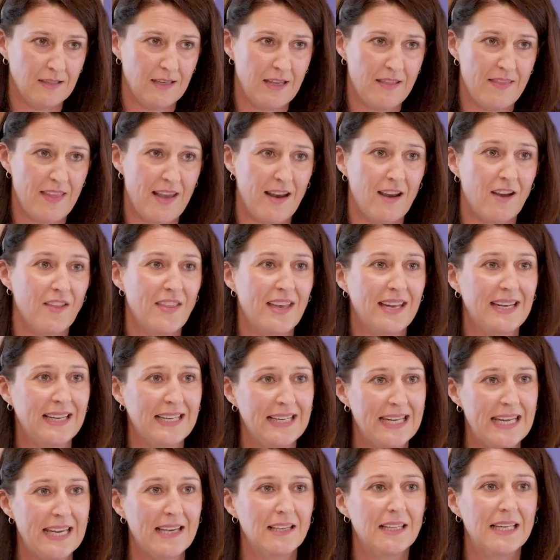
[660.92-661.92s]
and they are
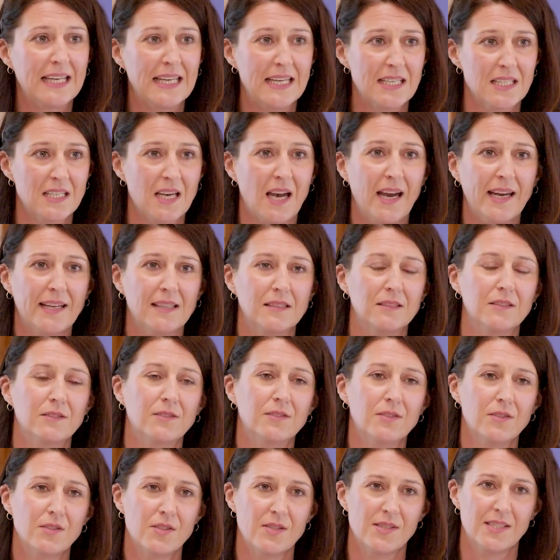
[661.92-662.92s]
then legally
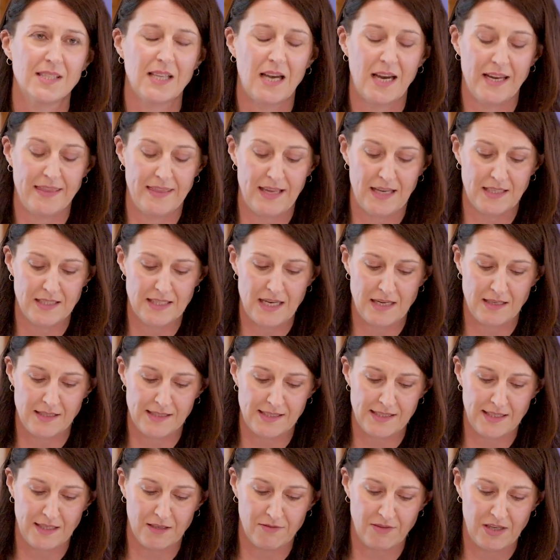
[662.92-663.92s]
entitled to sign that
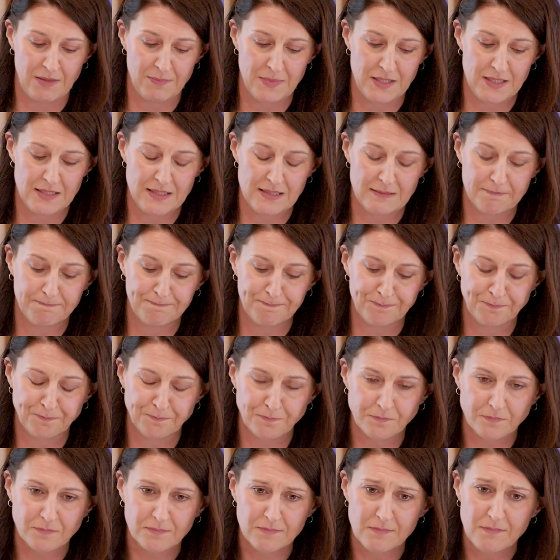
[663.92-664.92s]
tenancy agreement.
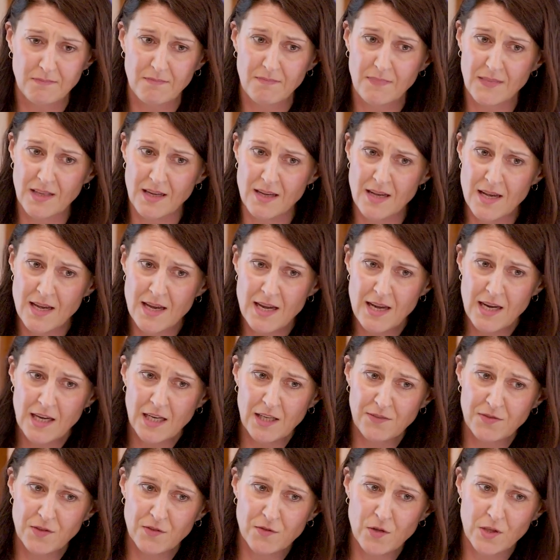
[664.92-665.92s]

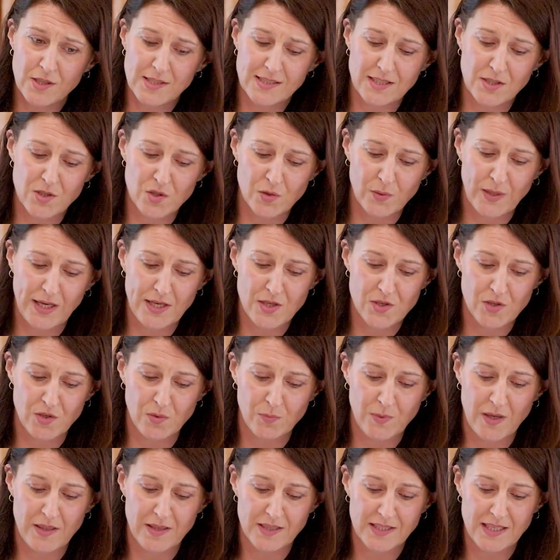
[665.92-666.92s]
If you've got a
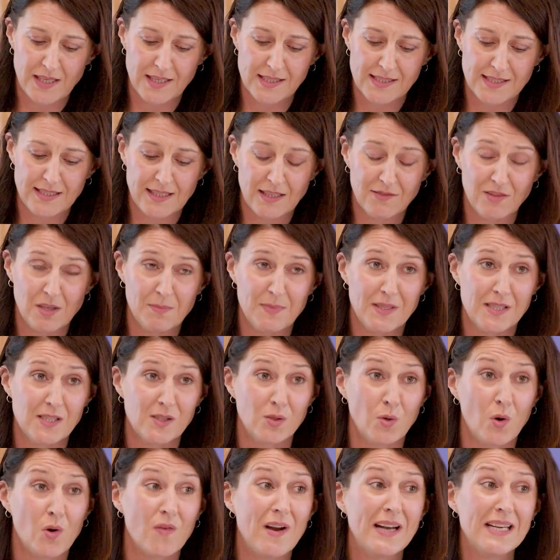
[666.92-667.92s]
situation where the tenancy agreement
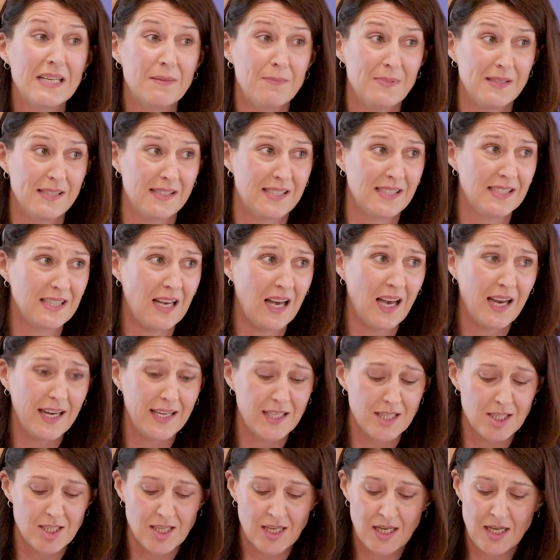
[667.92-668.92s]
has already been
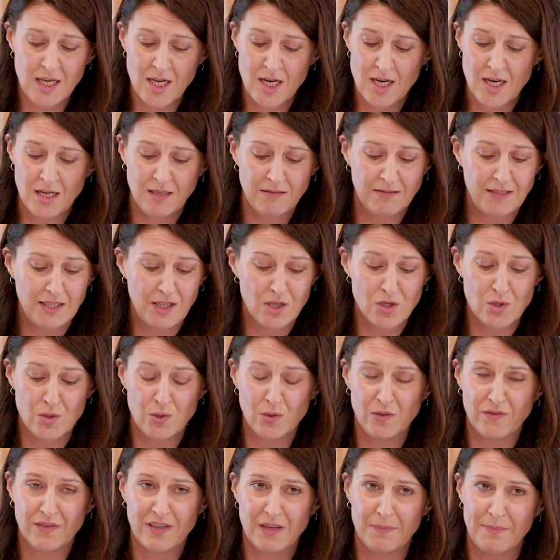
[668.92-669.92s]
signed, the
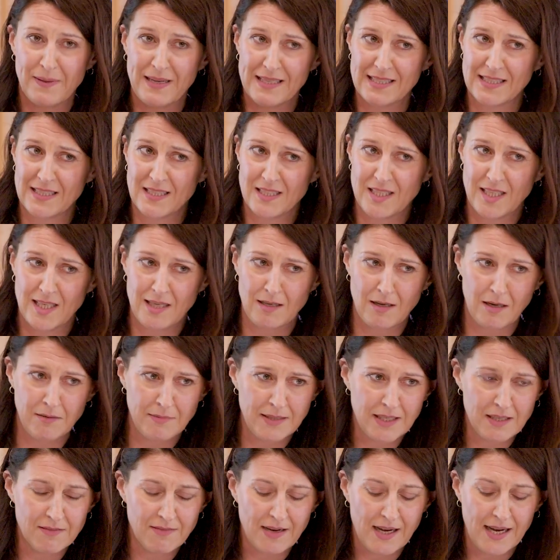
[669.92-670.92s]
issue of capacity
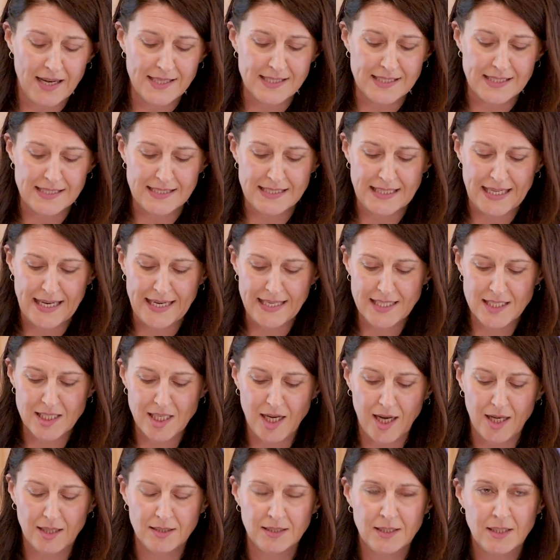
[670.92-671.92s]
only arises
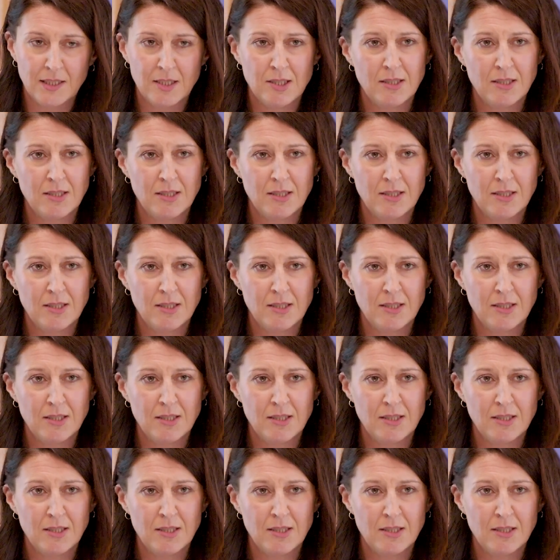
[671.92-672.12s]
later,